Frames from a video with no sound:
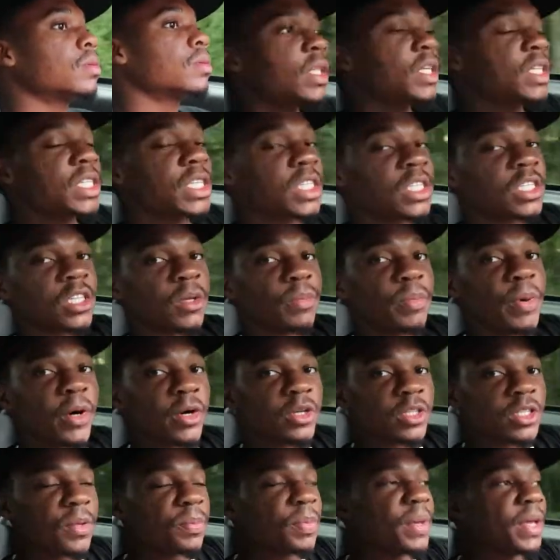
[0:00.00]
This is
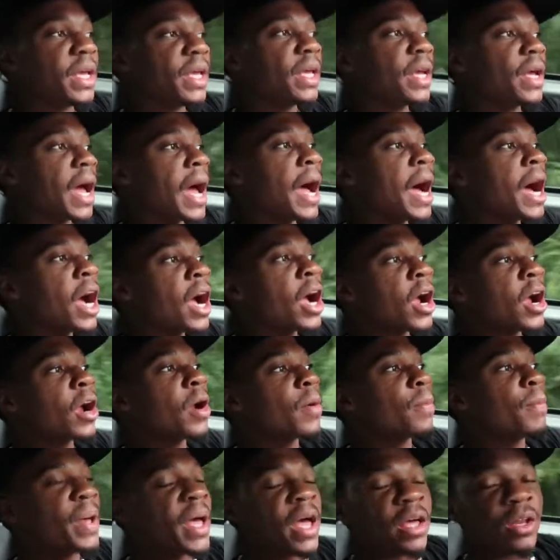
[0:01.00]
supposed to be
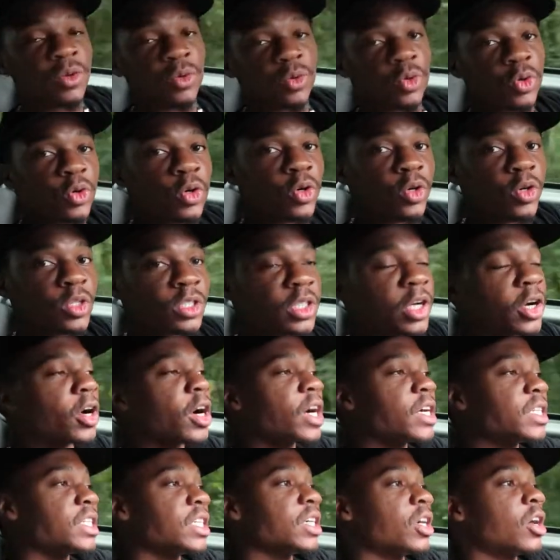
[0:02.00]
our Baton Rouge
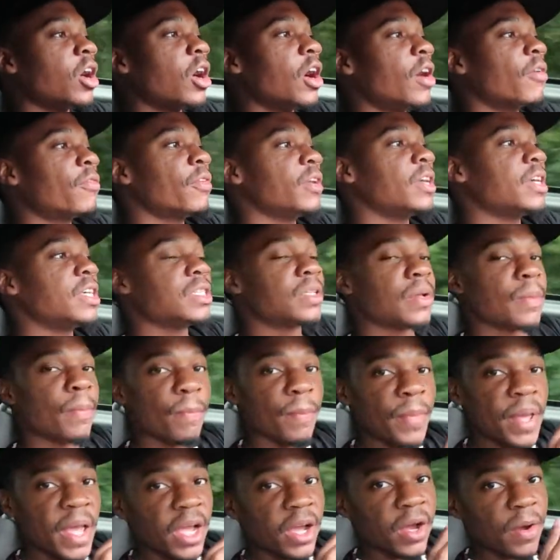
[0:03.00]
Cars and Coffee's
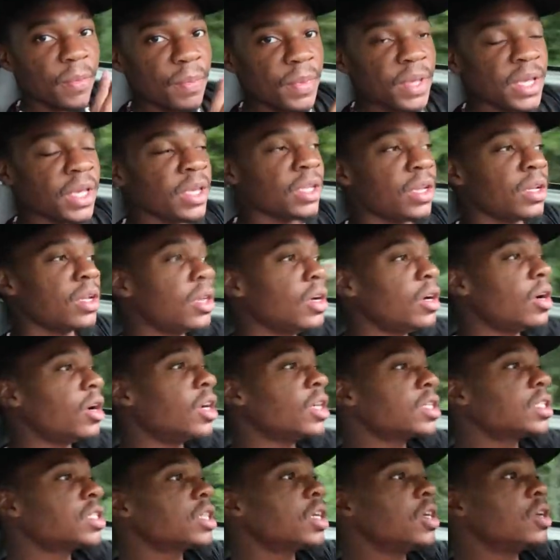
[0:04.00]
mega meet
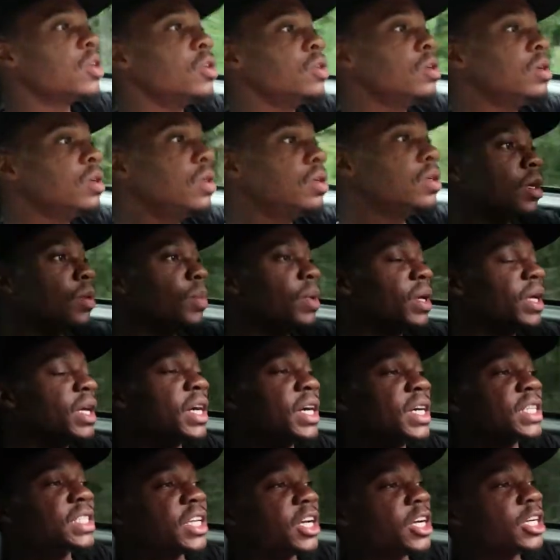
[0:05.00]
or so,
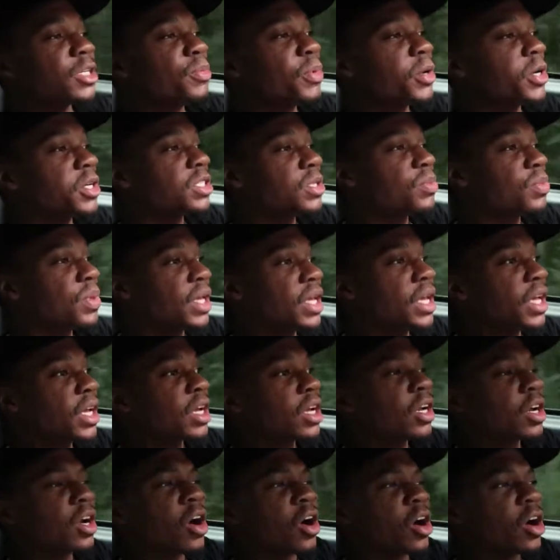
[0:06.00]
because there's supposed to be
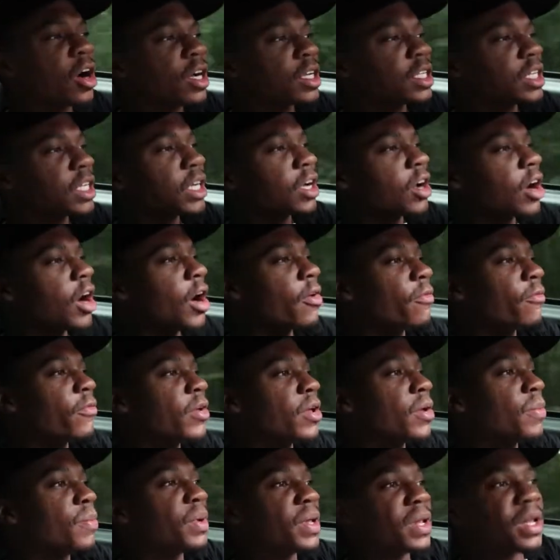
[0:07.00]
Cars and Coffee
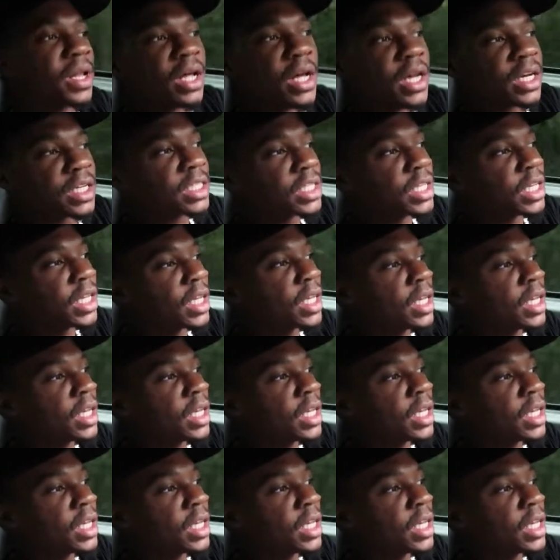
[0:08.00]
in Biloxi